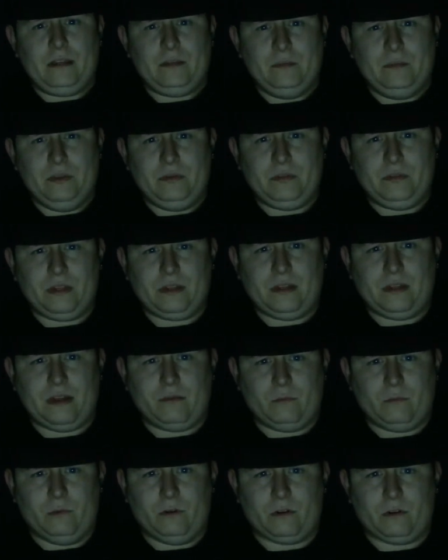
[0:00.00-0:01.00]
music that
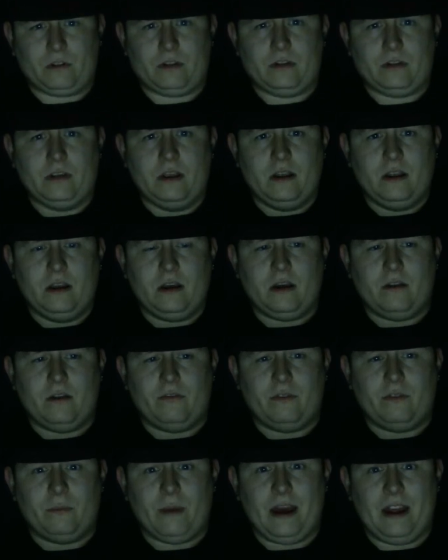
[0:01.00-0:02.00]
works for
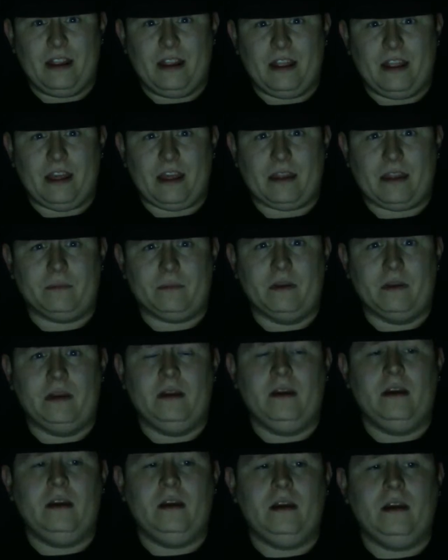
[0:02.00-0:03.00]
my game
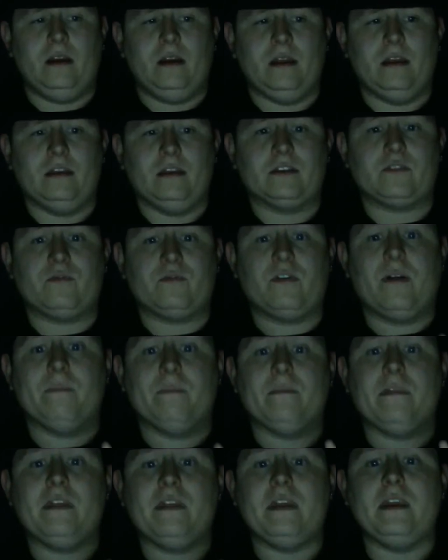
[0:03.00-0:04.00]
is
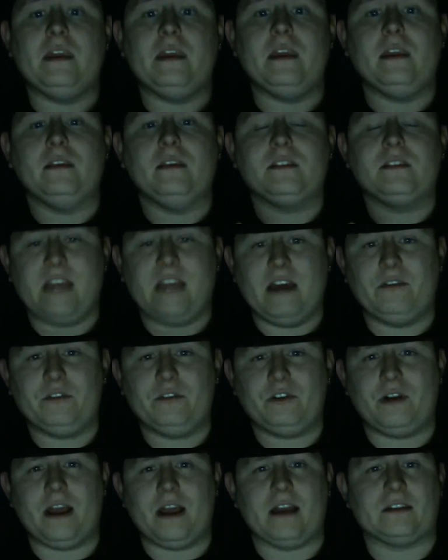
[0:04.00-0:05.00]
from the
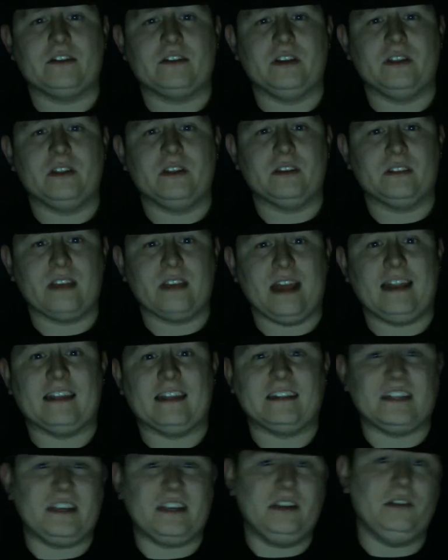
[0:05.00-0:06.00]
soundtrack to the Silent
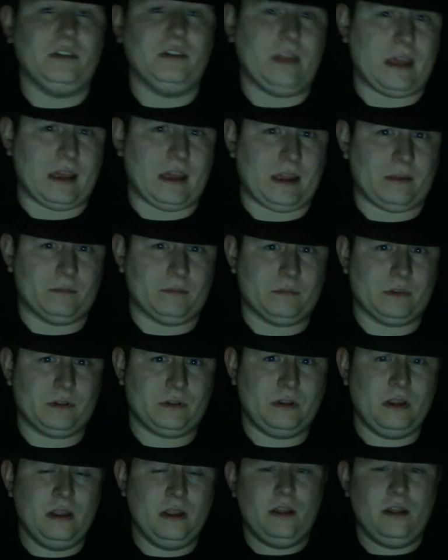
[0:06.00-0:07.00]
Hill games.
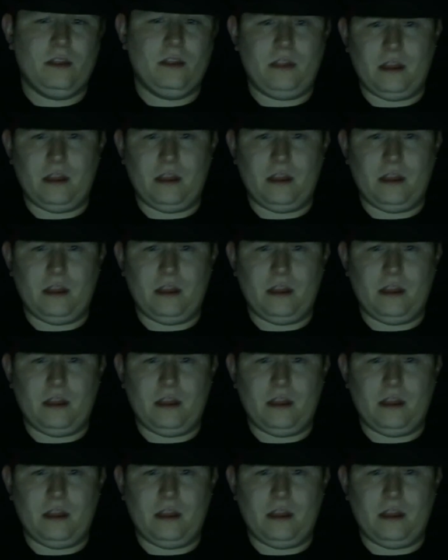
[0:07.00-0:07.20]
The